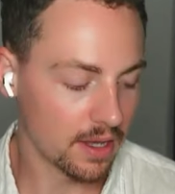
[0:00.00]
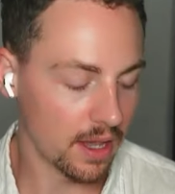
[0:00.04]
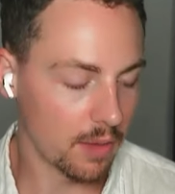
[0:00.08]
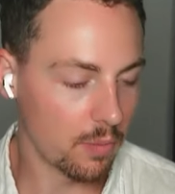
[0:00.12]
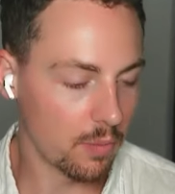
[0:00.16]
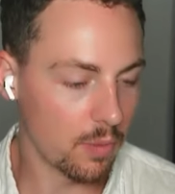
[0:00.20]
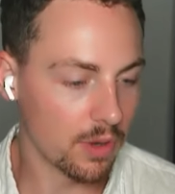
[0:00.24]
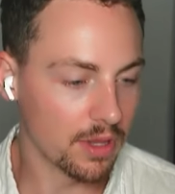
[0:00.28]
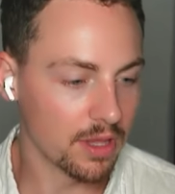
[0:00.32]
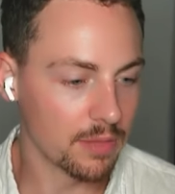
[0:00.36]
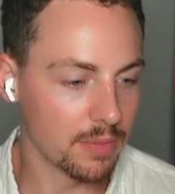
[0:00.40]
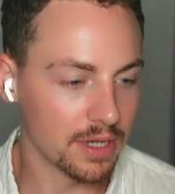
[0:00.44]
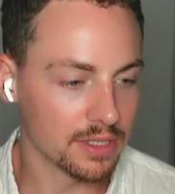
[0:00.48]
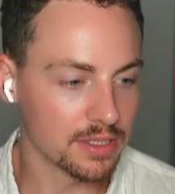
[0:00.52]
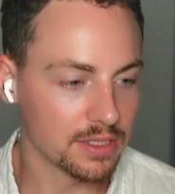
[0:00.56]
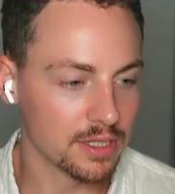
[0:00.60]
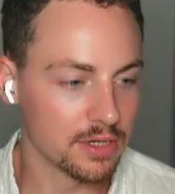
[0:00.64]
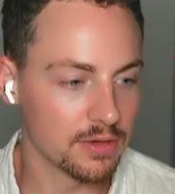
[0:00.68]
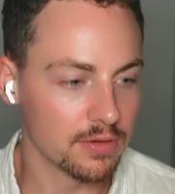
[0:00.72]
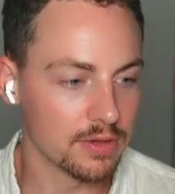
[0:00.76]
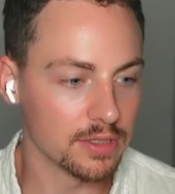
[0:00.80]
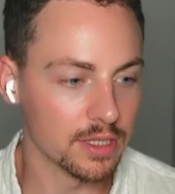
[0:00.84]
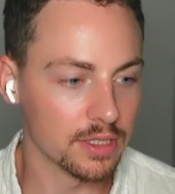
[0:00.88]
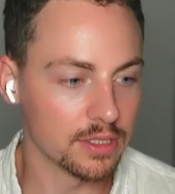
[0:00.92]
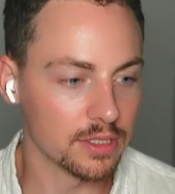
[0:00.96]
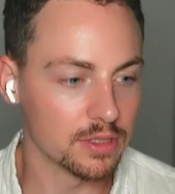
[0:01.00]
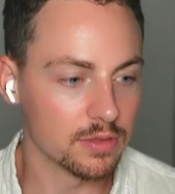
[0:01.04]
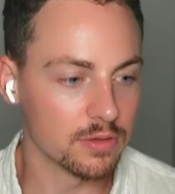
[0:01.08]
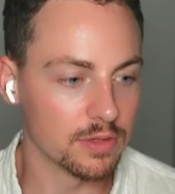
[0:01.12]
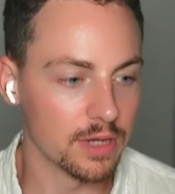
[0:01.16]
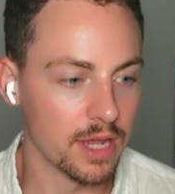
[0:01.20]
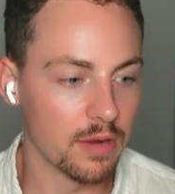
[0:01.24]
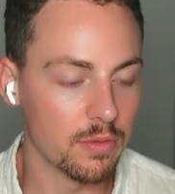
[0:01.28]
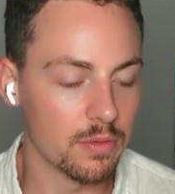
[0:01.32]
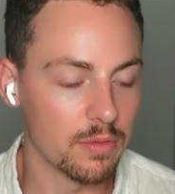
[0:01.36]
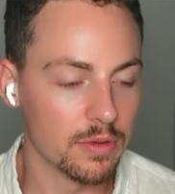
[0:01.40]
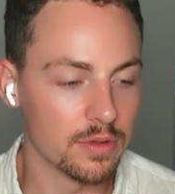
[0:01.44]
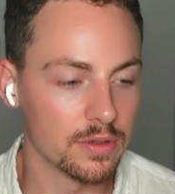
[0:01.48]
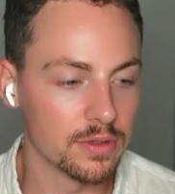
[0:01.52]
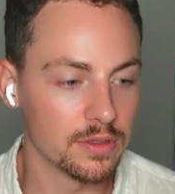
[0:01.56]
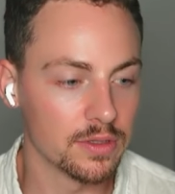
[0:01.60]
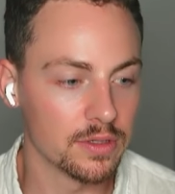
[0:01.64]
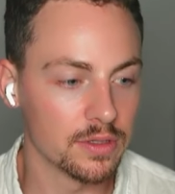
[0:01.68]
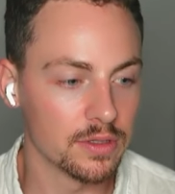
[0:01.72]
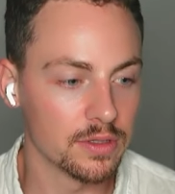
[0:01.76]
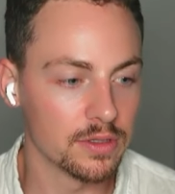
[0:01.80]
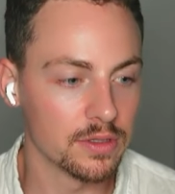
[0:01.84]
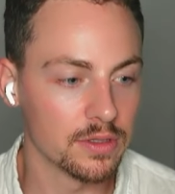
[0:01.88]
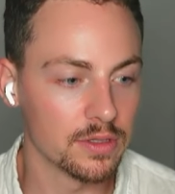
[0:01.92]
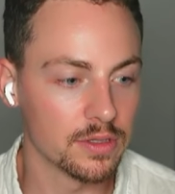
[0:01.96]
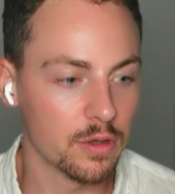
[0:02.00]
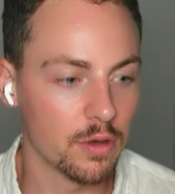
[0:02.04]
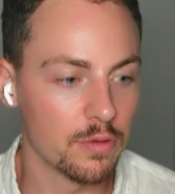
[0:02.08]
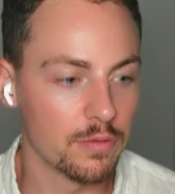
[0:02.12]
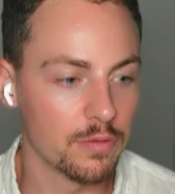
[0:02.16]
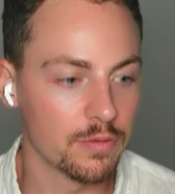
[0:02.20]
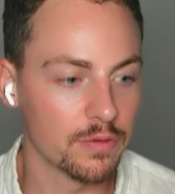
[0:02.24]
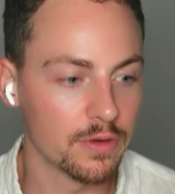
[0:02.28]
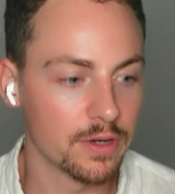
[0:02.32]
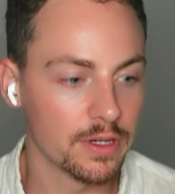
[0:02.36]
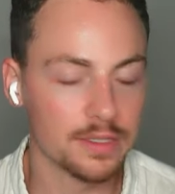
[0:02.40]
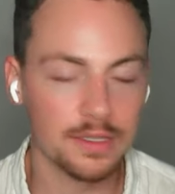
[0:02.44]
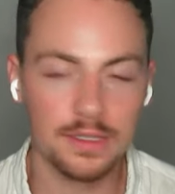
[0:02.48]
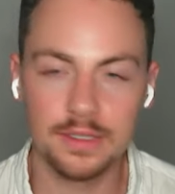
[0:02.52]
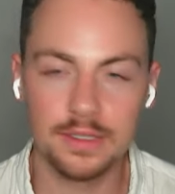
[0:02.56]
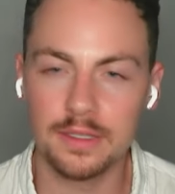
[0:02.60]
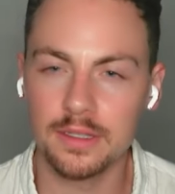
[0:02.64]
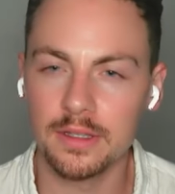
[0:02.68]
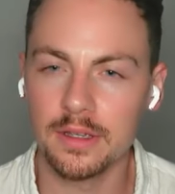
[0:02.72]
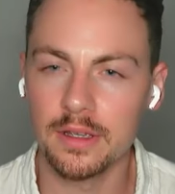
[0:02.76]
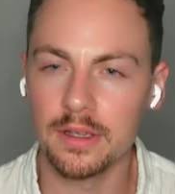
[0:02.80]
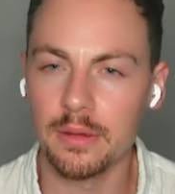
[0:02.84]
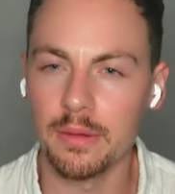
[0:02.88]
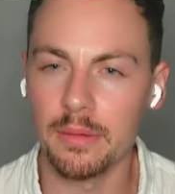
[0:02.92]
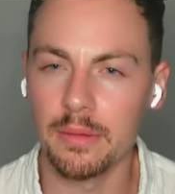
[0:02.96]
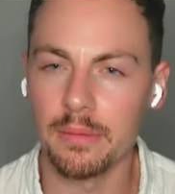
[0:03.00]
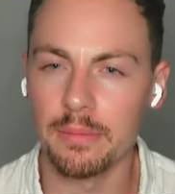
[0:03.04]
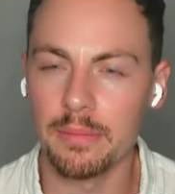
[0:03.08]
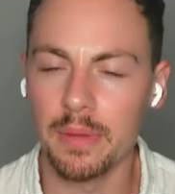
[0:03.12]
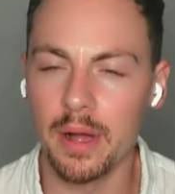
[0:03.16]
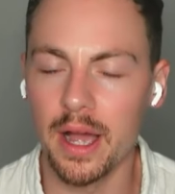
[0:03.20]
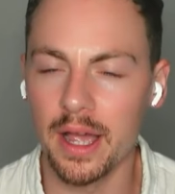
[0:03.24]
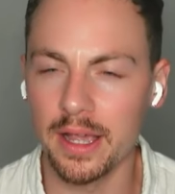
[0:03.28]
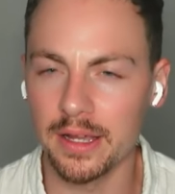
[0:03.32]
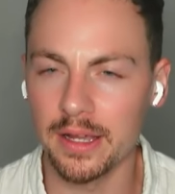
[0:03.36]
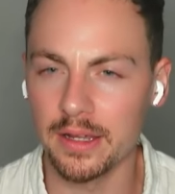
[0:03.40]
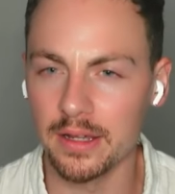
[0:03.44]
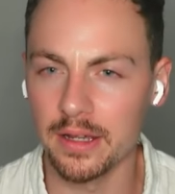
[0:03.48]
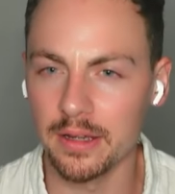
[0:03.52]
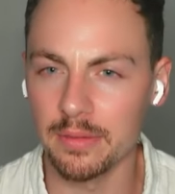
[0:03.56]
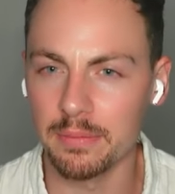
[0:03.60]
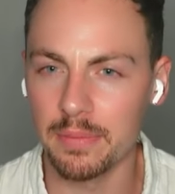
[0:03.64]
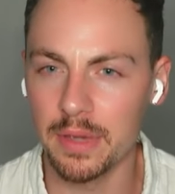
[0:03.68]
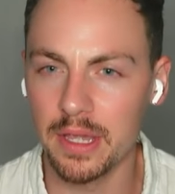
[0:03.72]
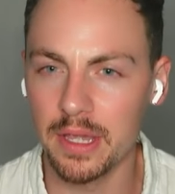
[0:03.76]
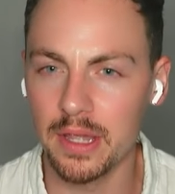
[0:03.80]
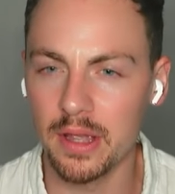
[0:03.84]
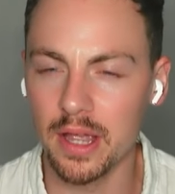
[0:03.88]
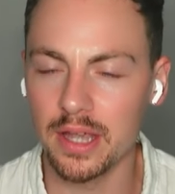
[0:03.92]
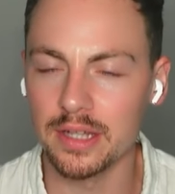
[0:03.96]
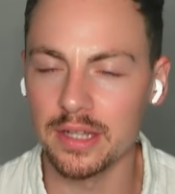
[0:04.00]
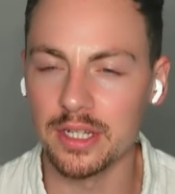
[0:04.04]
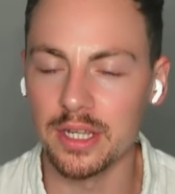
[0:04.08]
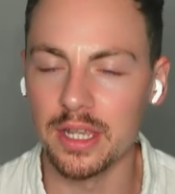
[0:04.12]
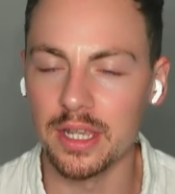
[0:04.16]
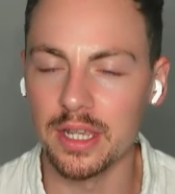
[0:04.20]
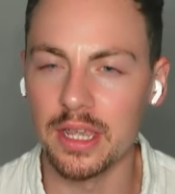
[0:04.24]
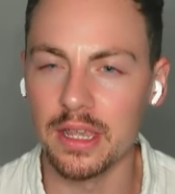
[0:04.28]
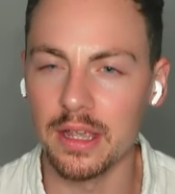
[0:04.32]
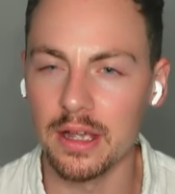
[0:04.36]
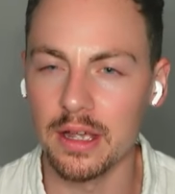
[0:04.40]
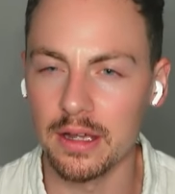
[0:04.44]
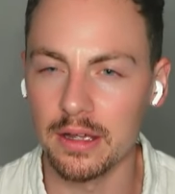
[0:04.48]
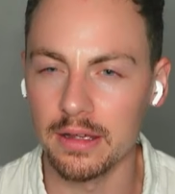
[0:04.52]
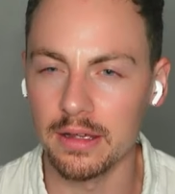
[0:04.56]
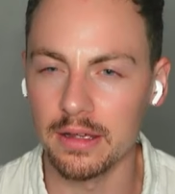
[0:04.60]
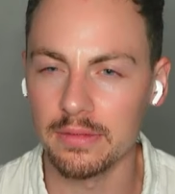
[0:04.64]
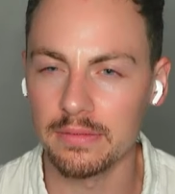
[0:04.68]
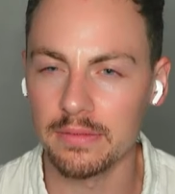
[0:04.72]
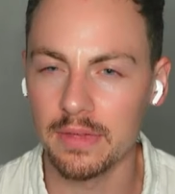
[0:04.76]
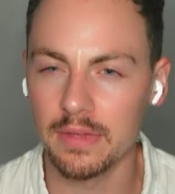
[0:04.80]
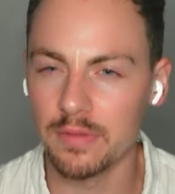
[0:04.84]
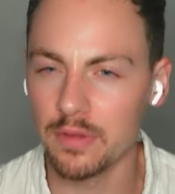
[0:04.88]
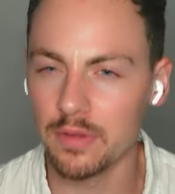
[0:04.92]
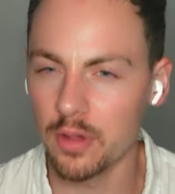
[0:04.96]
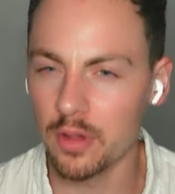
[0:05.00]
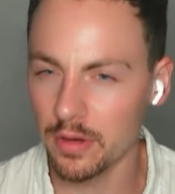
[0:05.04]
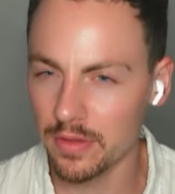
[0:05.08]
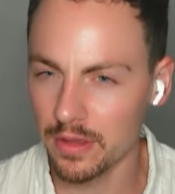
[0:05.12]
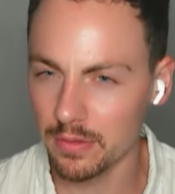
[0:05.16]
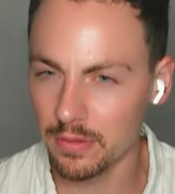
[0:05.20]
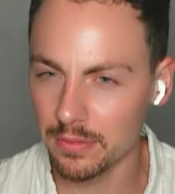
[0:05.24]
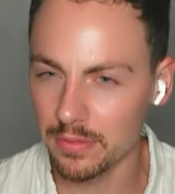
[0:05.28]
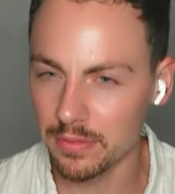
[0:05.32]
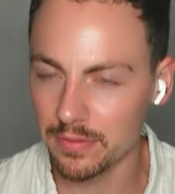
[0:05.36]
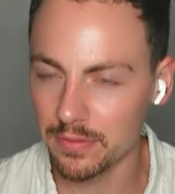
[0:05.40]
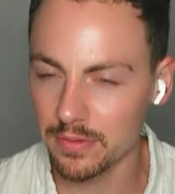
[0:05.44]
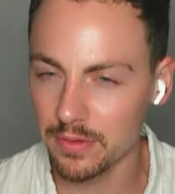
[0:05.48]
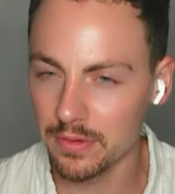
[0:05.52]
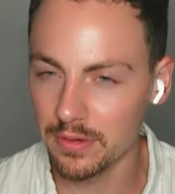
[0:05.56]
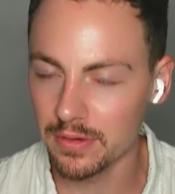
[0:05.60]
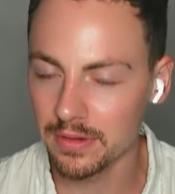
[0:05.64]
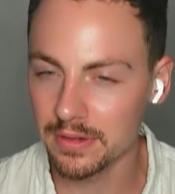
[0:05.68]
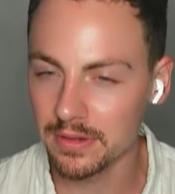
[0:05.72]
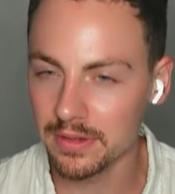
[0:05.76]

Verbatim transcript: And one of the bacteria that stood out was disulfurus piger, P-I-G-E-R. Have you heard that one before?